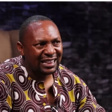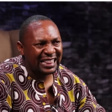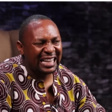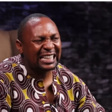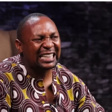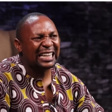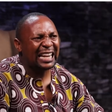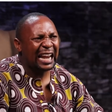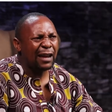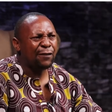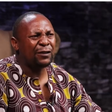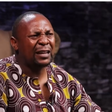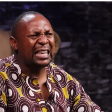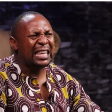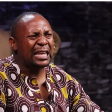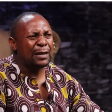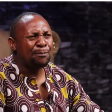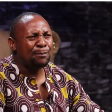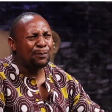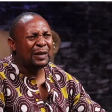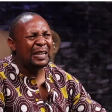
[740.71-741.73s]
that life
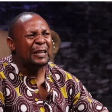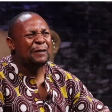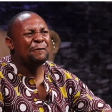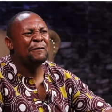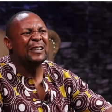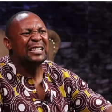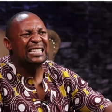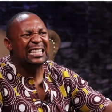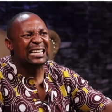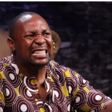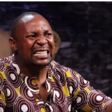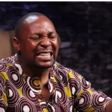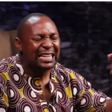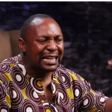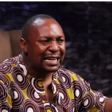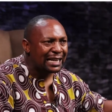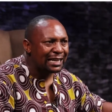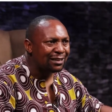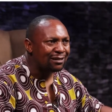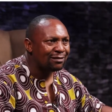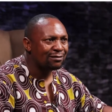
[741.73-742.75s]
keep
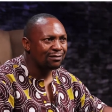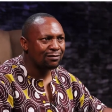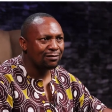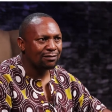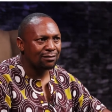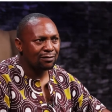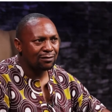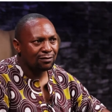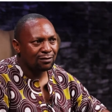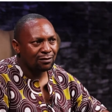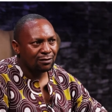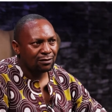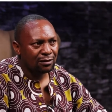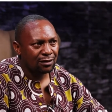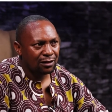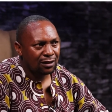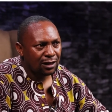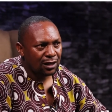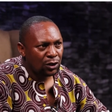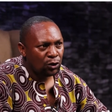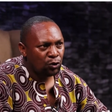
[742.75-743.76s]
revisiting
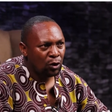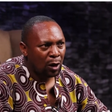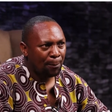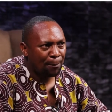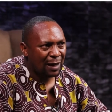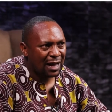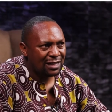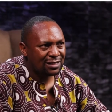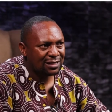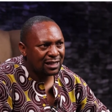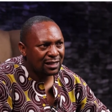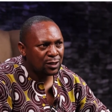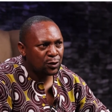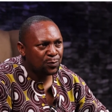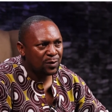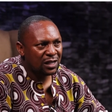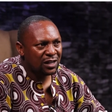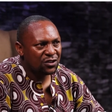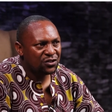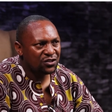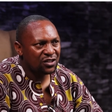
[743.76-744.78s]
your past
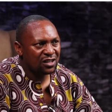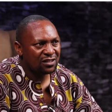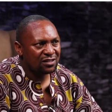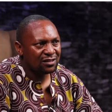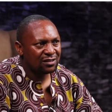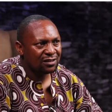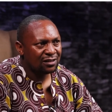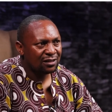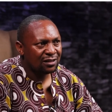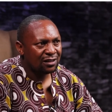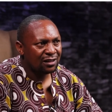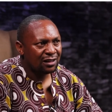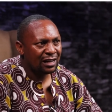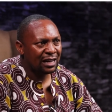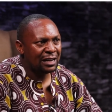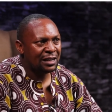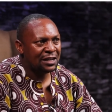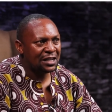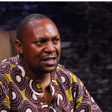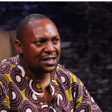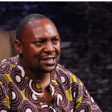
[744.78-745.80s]
experiences
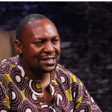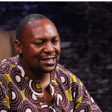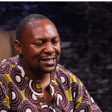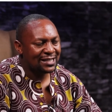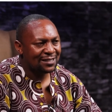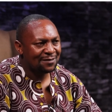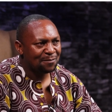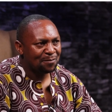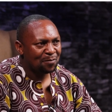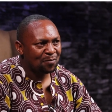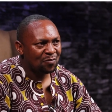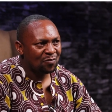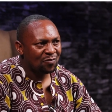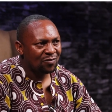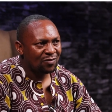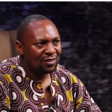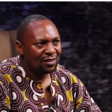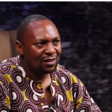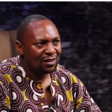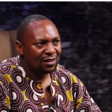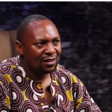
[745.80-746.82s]
and deeds.
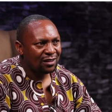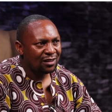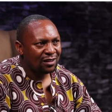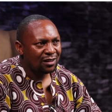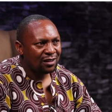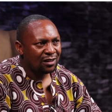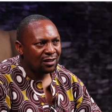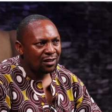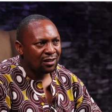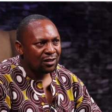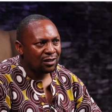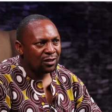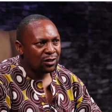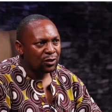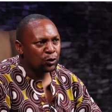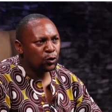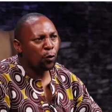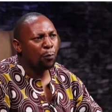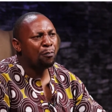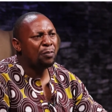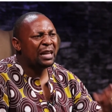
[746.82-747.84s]

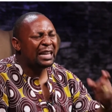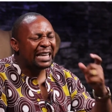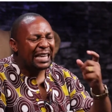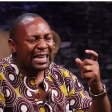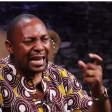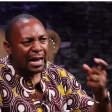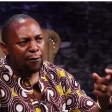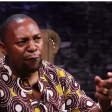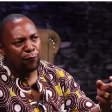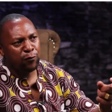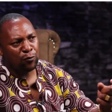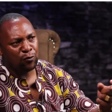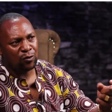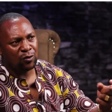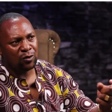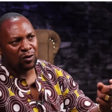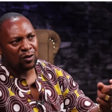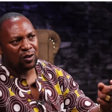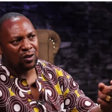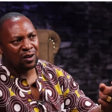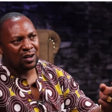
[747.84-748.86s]
So be careful
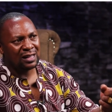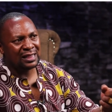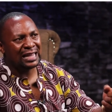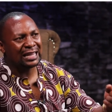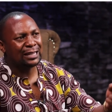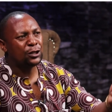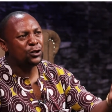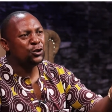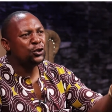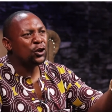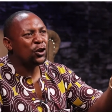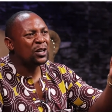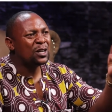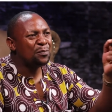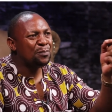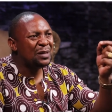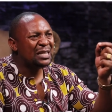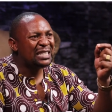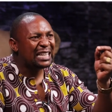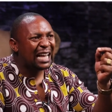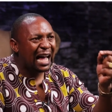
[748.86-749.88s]
that you don't
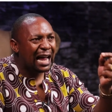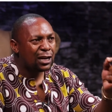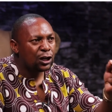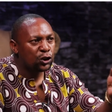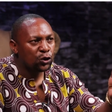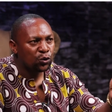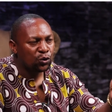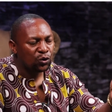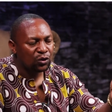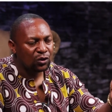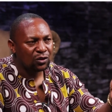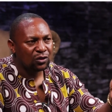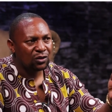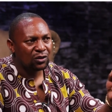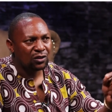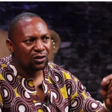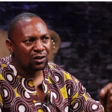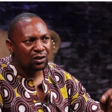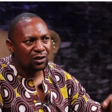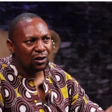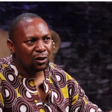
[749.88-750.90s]
mishandle
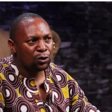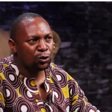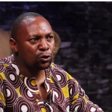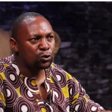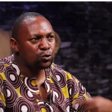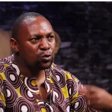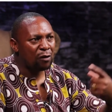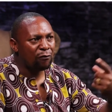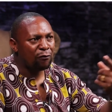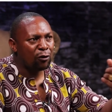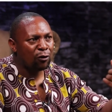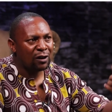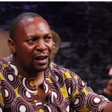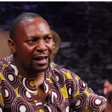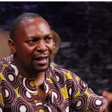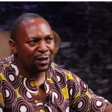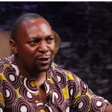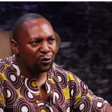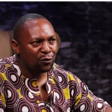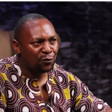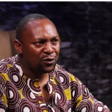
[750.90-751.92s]
those who have gone
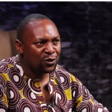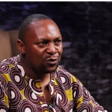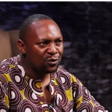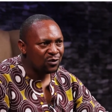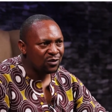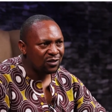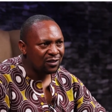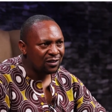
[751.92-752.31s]
ahead of you.